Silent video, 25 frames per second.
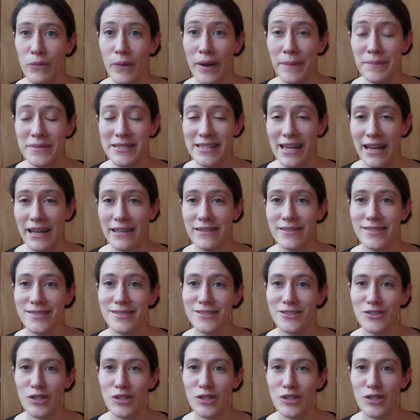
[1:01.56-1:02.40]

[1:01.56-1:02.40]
website,